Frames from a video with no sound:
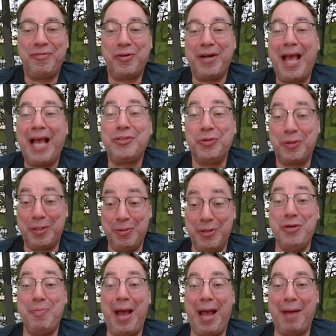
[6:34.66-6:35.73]
an actual
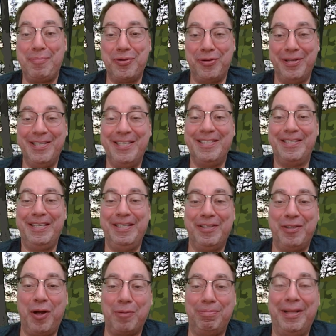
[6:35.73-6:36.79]
canoe map, there is in
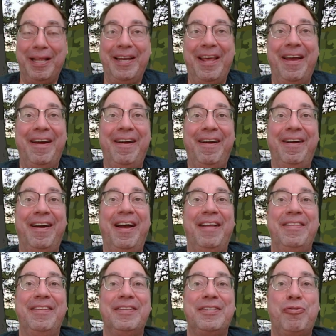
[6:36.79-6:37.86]
Carte Plein Air
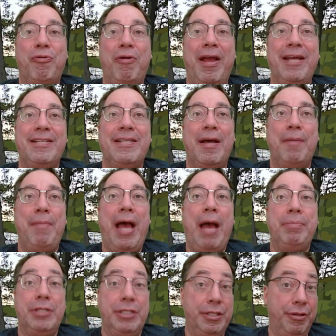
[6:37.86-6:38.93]
this great map.
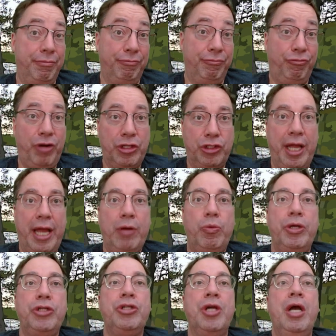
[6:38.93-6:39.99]
It's in French
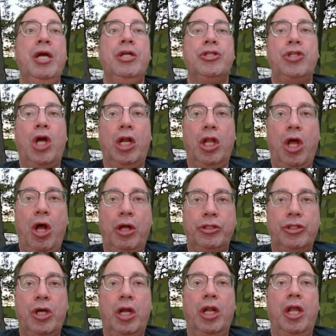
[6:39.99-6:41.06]
language. It's
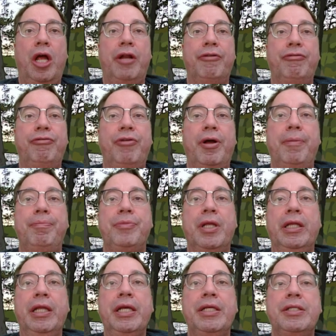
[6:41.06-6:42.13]
got a lot of
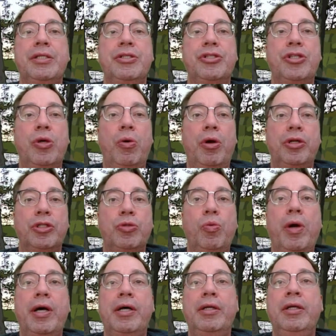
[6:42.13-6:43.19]
links and so on as
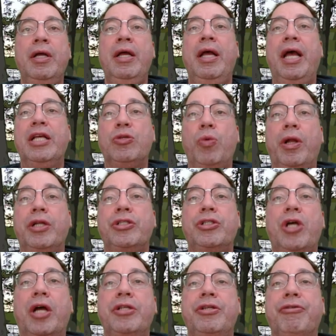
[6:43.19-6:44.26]
well. It's
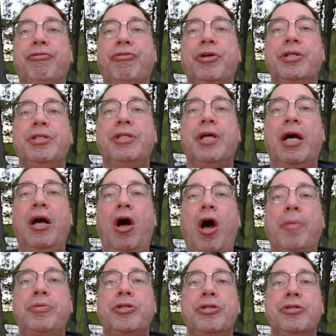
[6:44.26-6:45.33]
got different
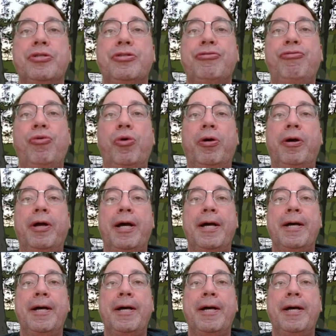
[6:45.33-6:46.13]
options for